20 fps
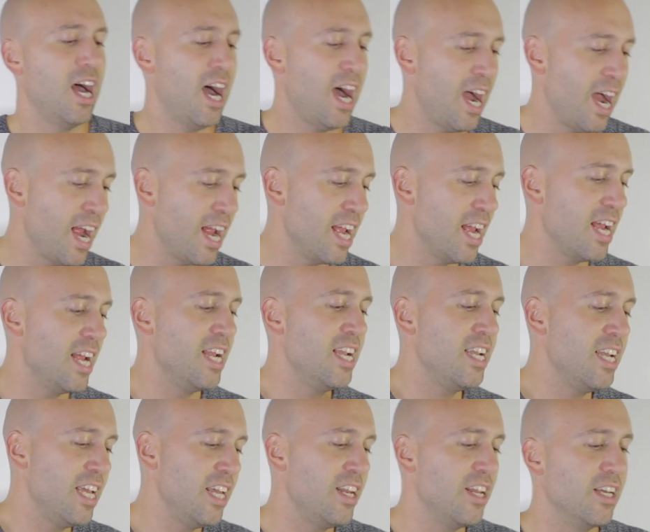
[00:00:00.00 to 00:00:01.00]
I
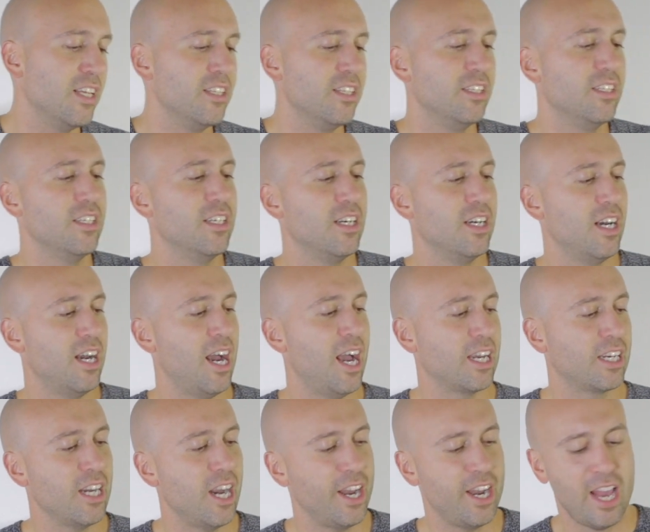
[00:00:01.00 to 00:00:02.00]
need it.
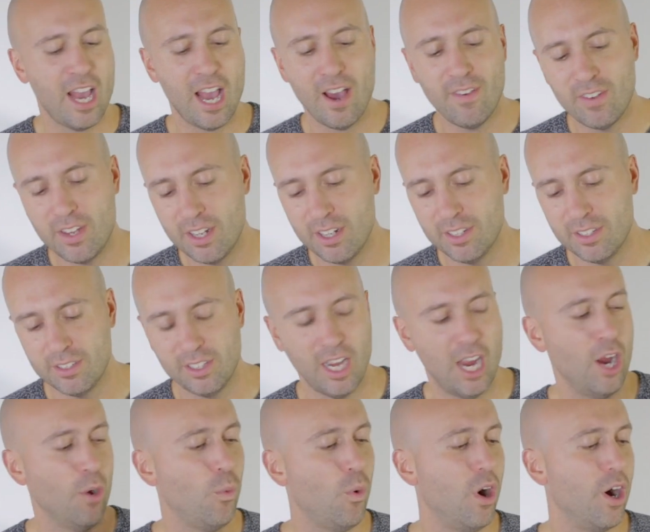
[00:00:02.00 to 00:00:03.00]
I gotta have it.
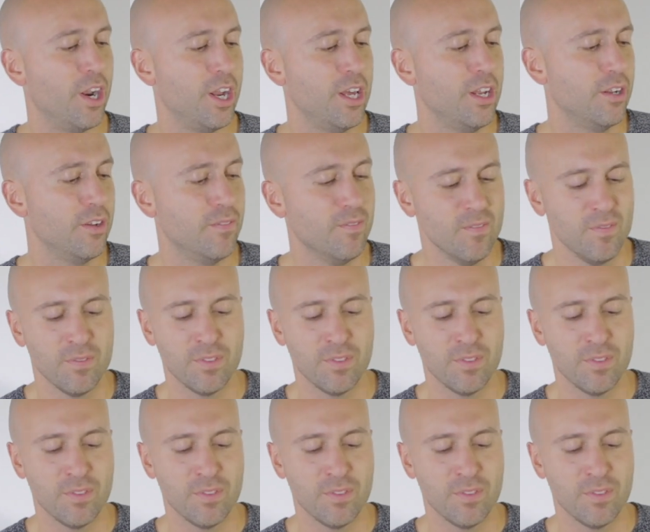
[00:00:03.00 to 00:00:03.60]
I want it.